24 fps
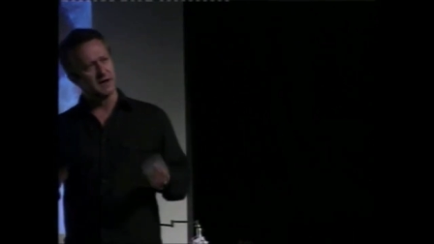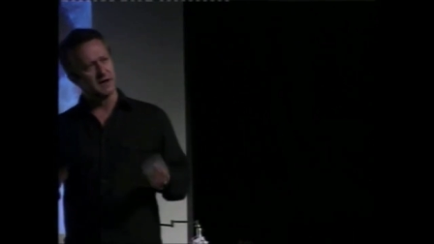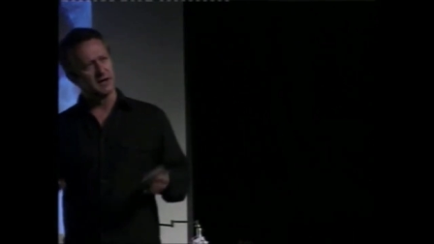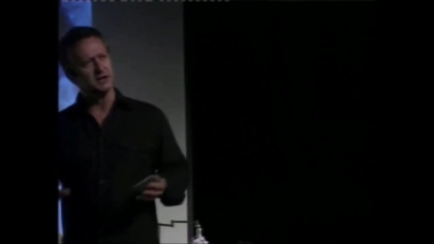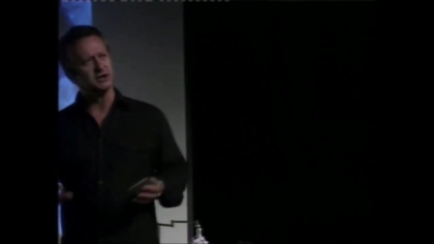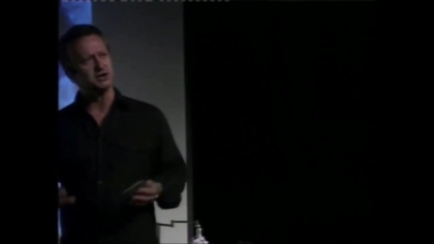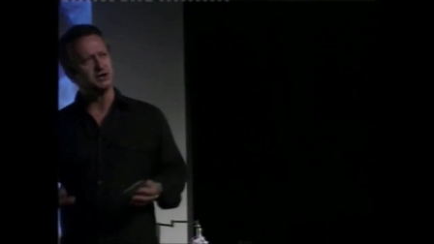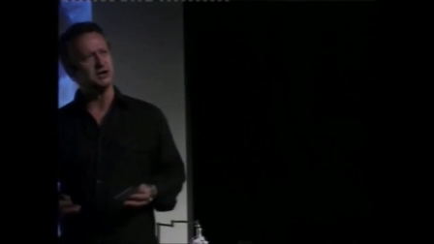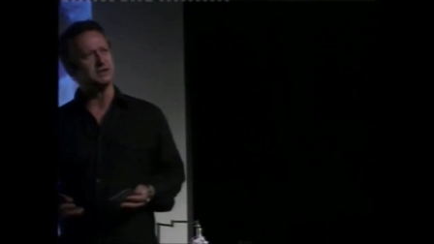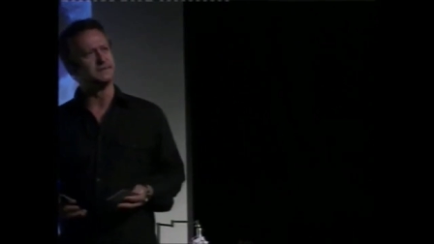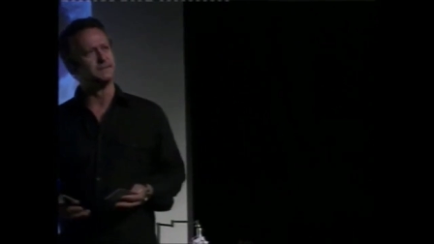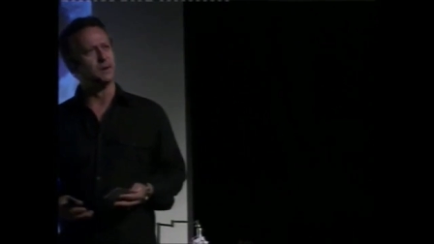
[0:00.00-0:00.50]
and
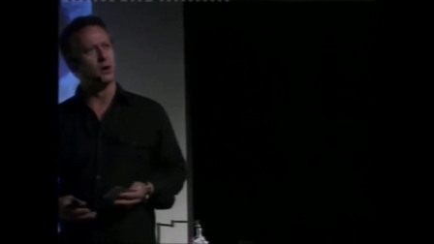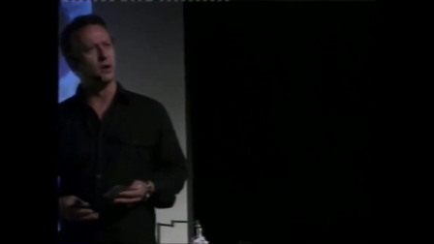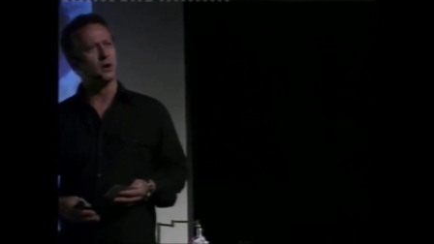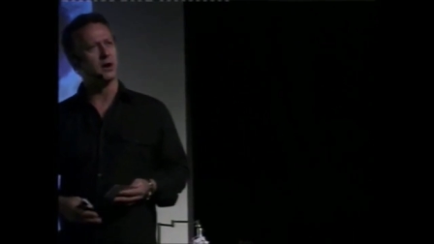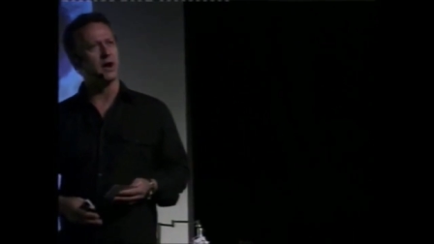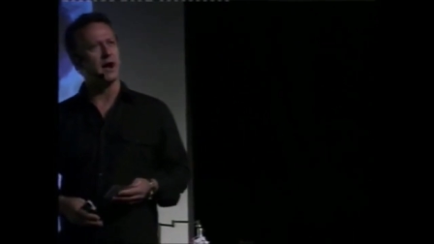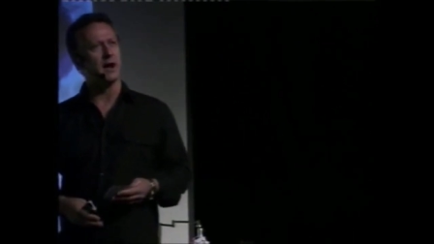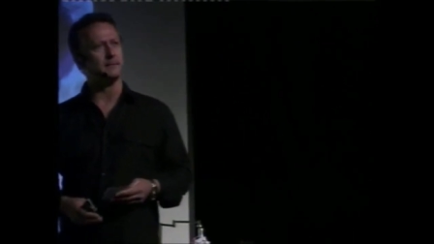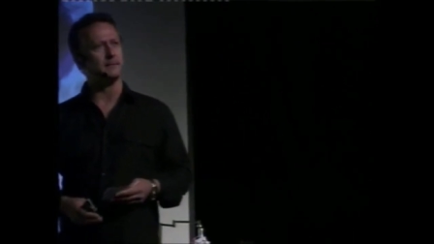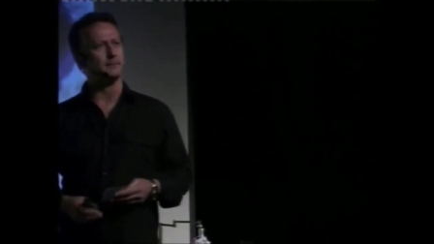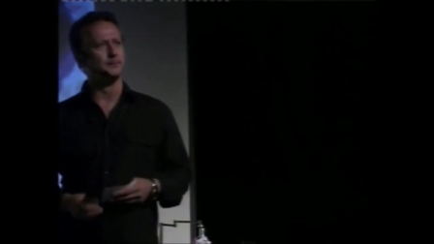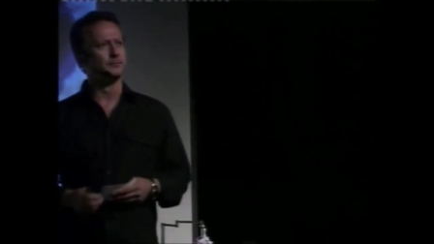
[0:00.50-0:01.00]
finally she
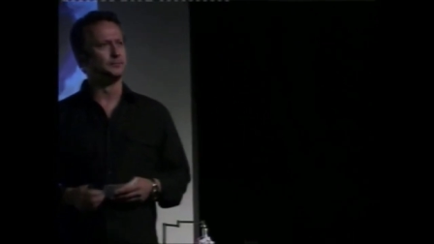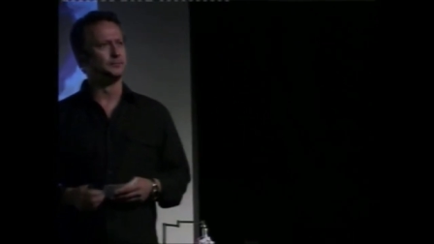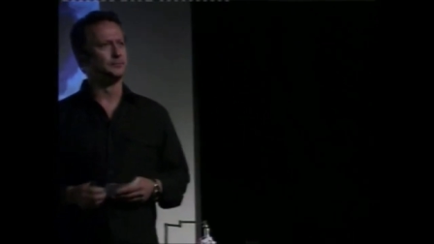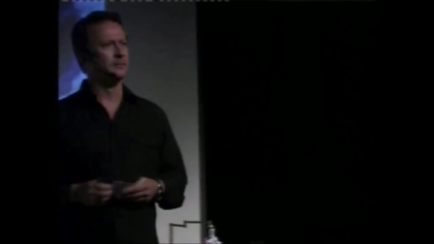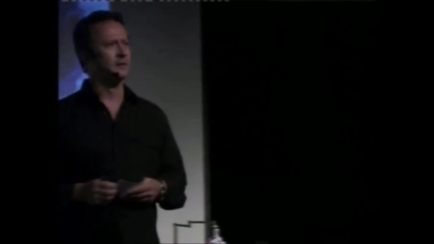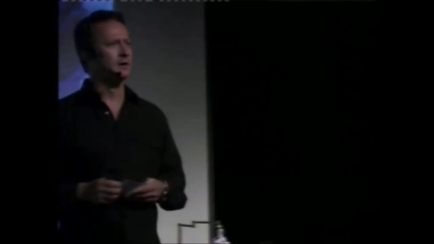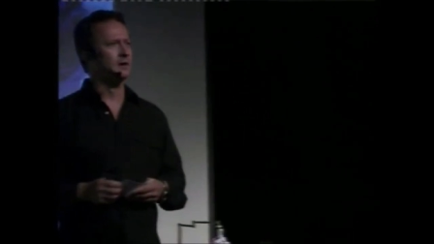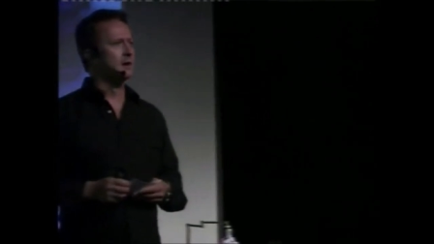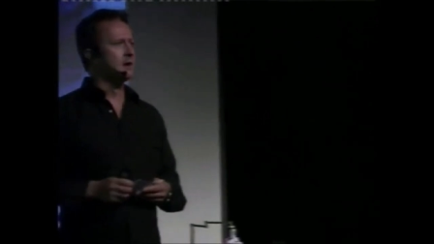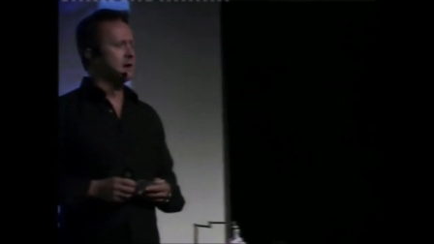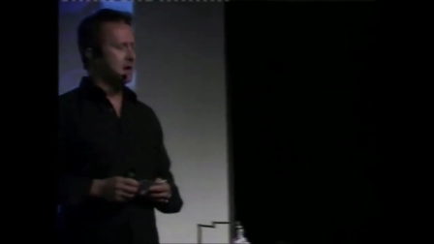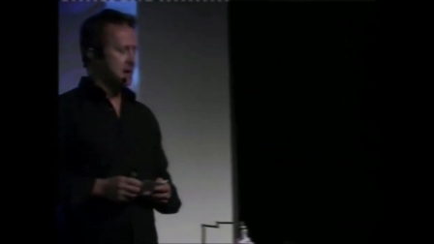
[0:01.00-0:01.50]
spoke up.
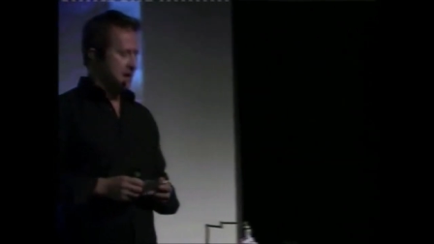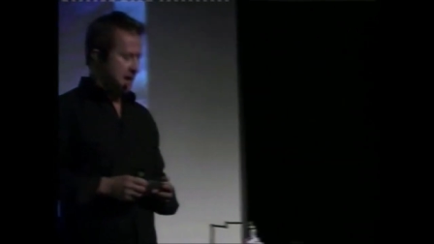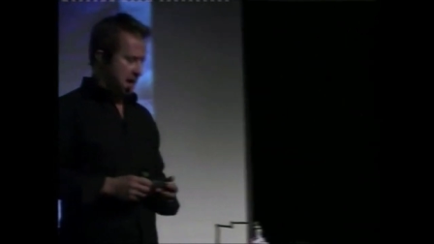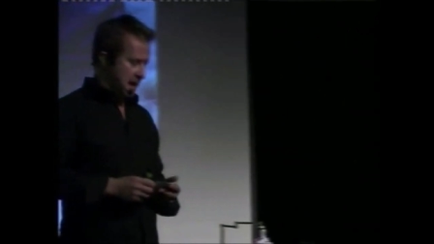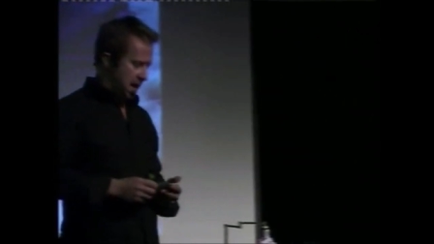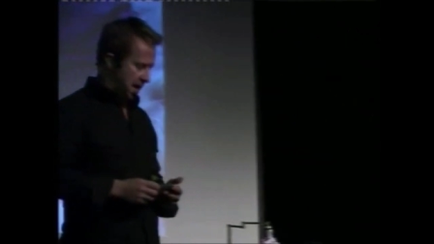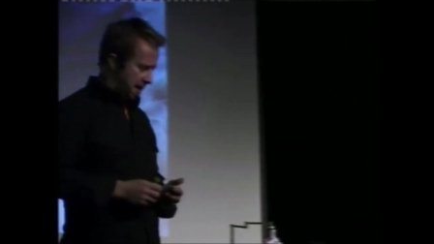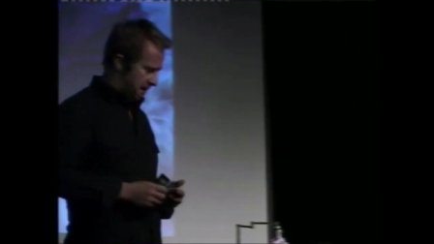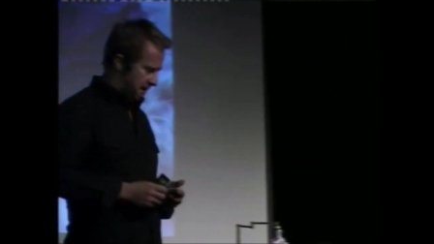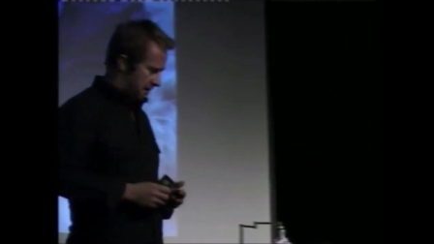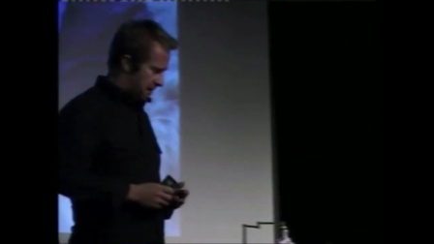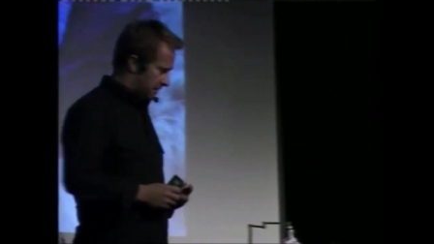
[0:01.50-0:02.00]

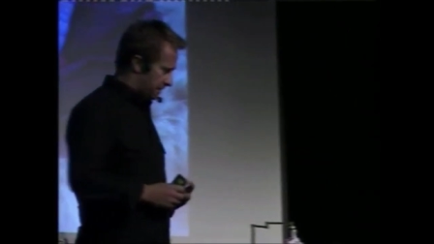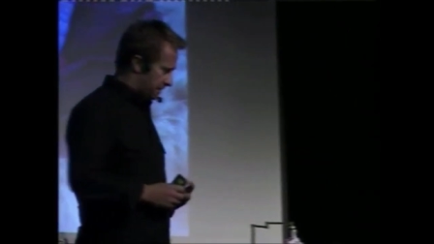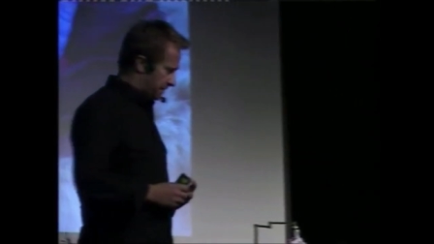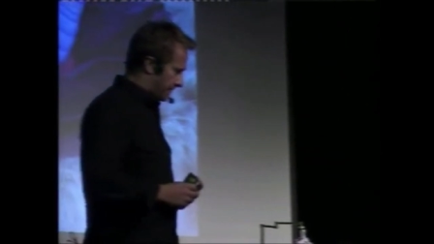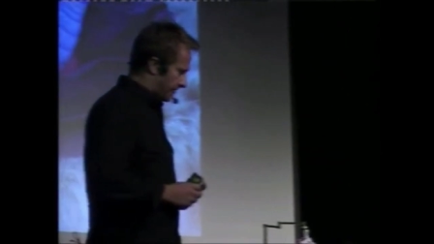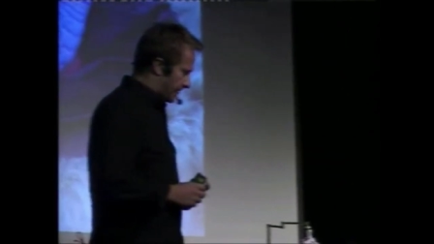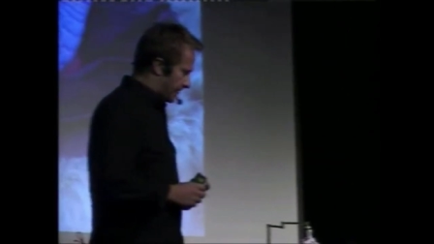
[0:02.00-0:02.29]
And